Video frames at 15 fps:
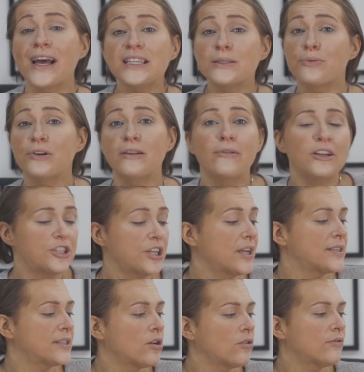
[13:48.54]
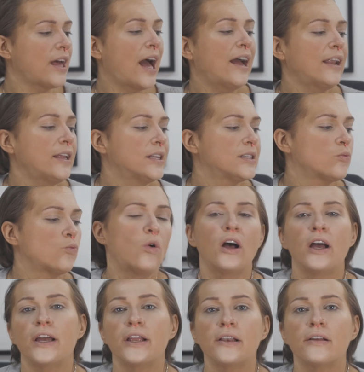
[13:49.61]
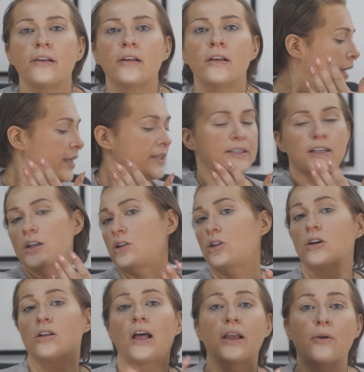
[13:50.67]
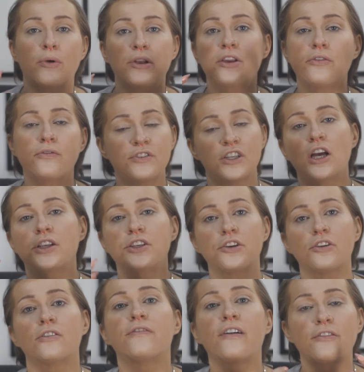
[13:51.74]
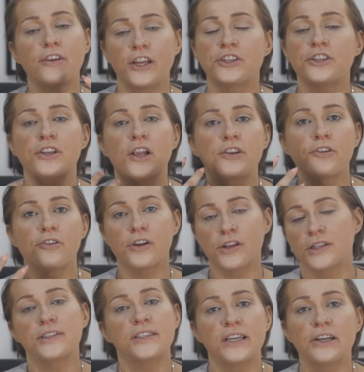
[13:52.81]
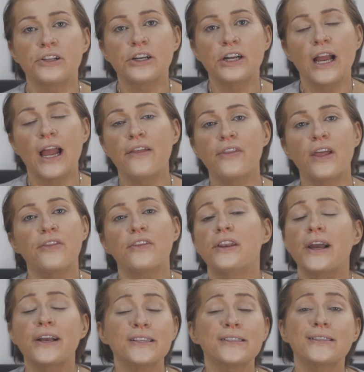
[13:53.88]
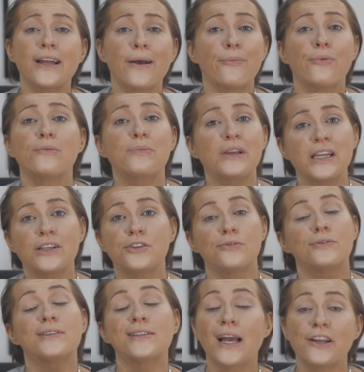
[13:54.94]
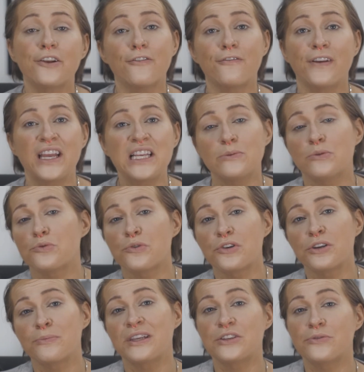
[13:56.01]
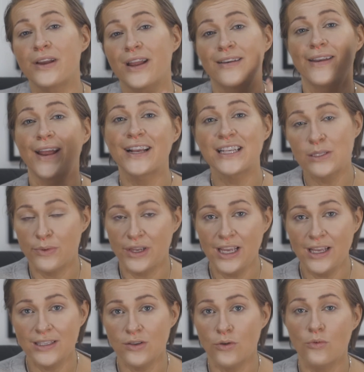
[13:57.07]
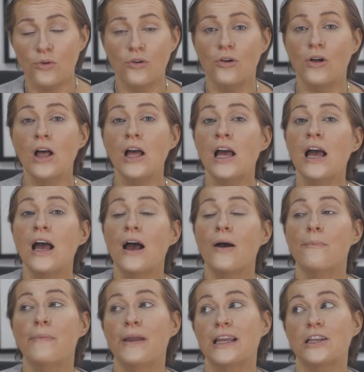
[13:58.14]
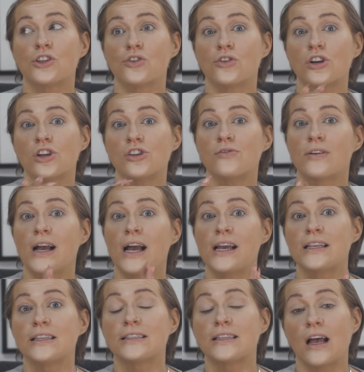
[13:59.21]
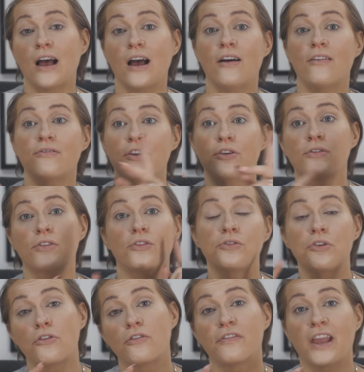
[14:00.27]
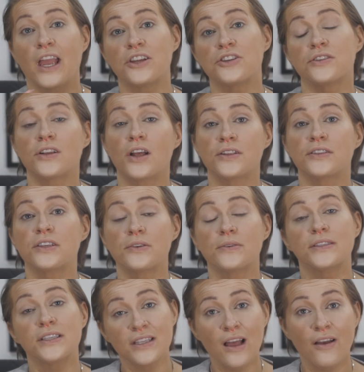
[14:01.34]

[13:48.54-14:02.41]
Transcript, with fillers: that's pretty much it. So that is what it's gonna look like when you've done your foundation and your concealer. And then the next step would be to set your face, which we're gonna be doing next week. So we'll make sure you guys have your little notifications on so you see